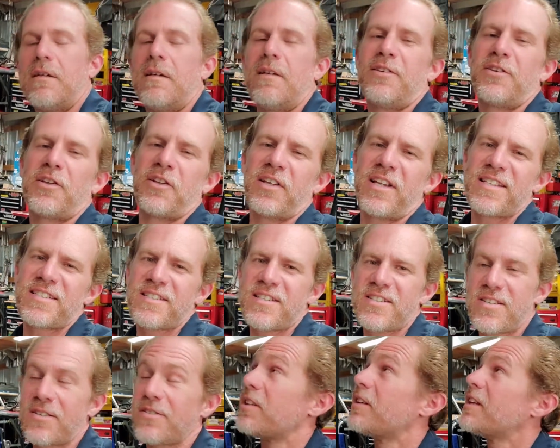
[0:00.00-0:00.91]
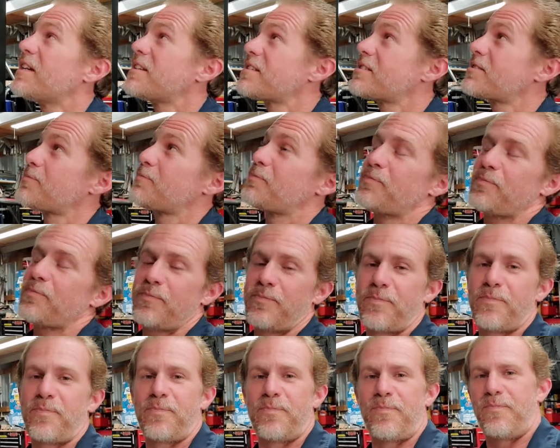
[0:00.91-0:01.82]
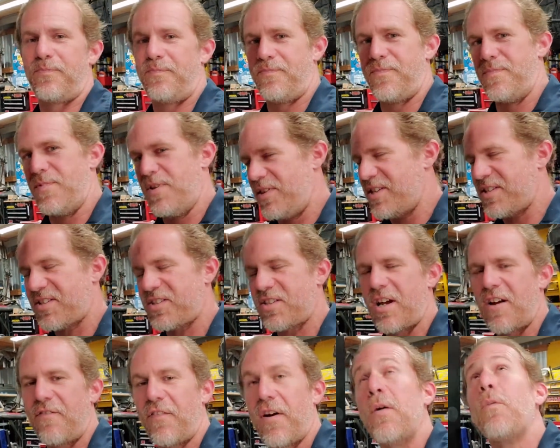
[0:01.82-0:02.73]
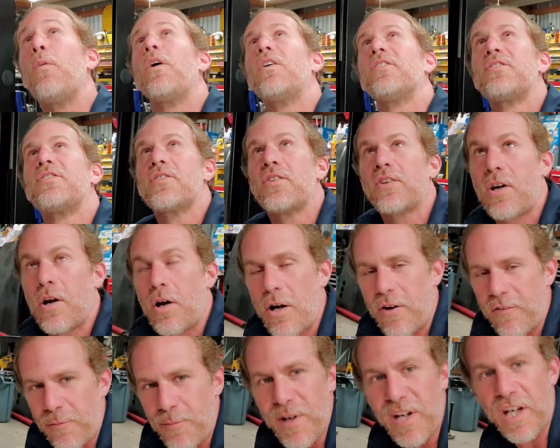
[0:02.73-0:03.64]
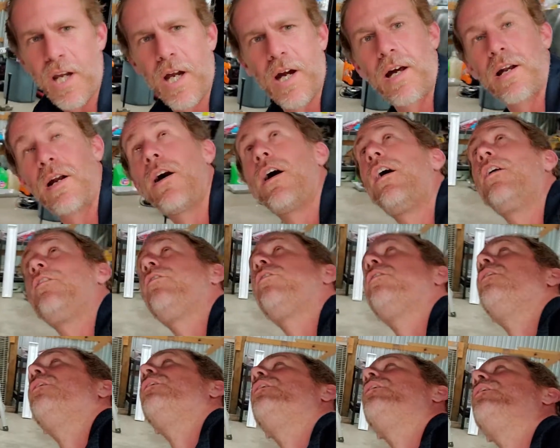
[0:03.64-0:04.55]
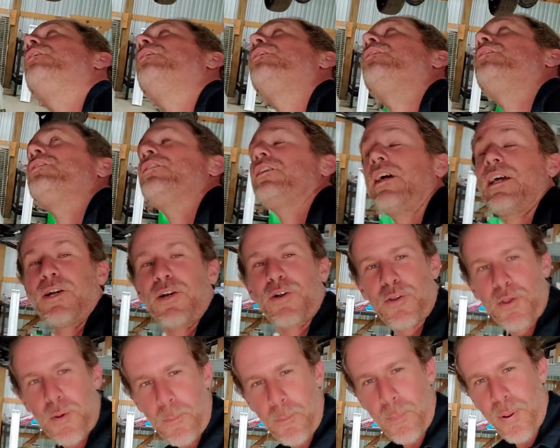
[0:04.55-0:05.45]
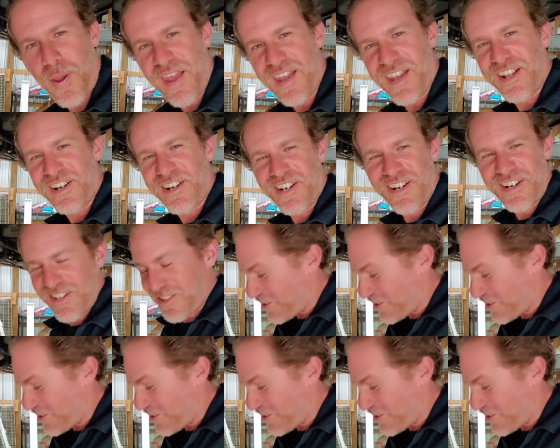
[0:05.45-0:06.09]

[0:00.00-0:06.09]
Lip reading: the less of this stuff I weld to the car for me to cut off later, the better.